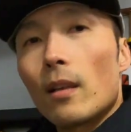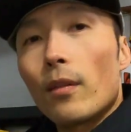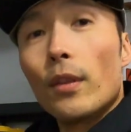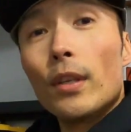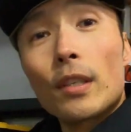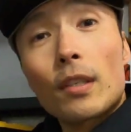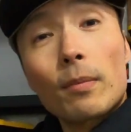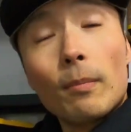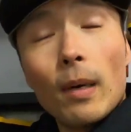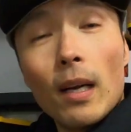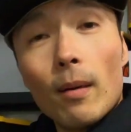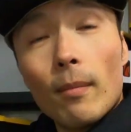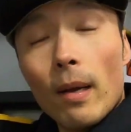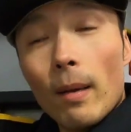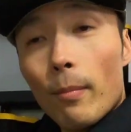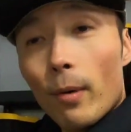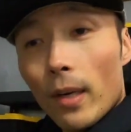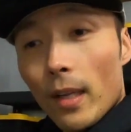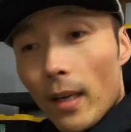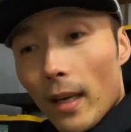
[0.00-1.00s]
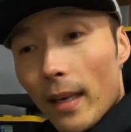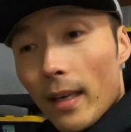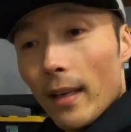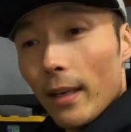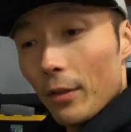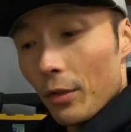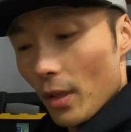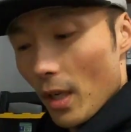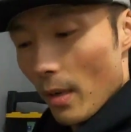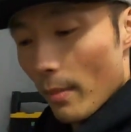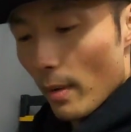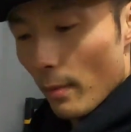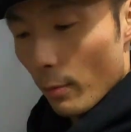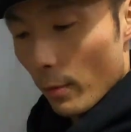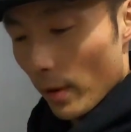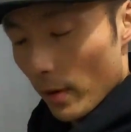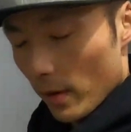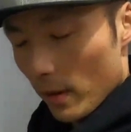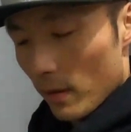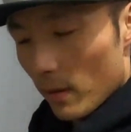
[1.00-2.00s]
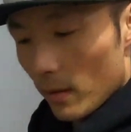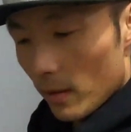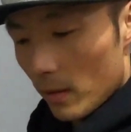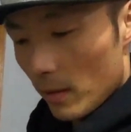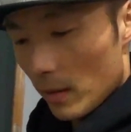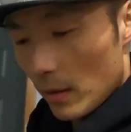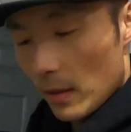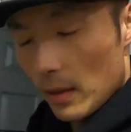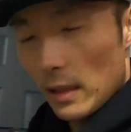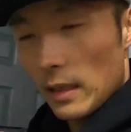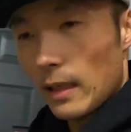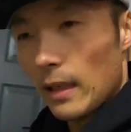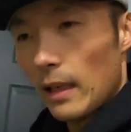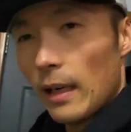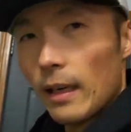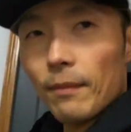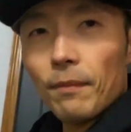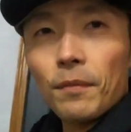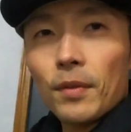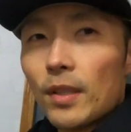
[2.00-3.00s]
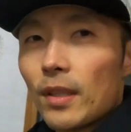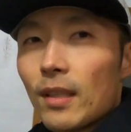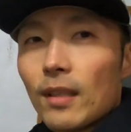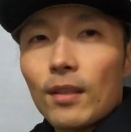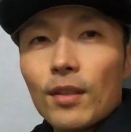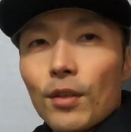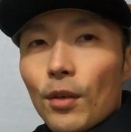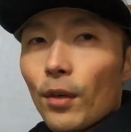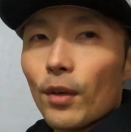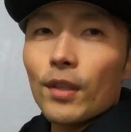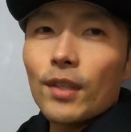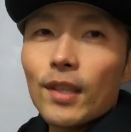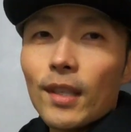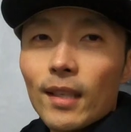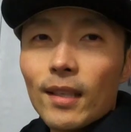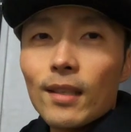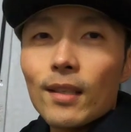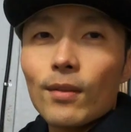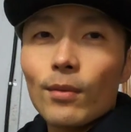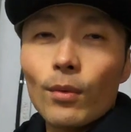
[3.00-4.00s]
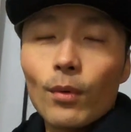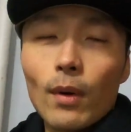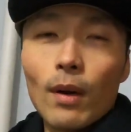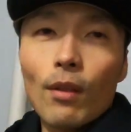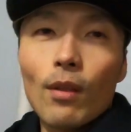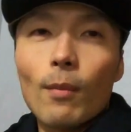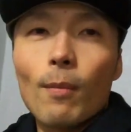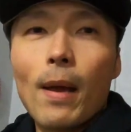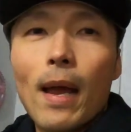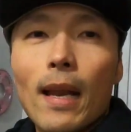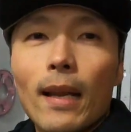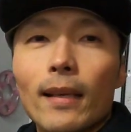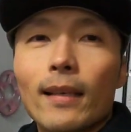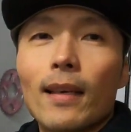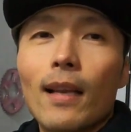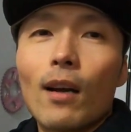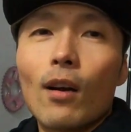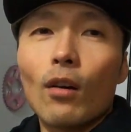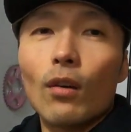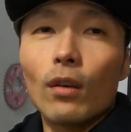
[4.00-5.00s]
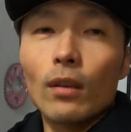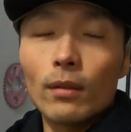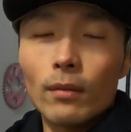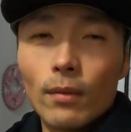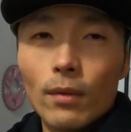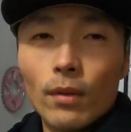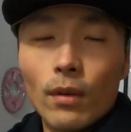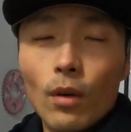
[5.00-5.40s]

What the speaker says: this my buddy Ike actually came up with, and I started seeing these around the paddock now.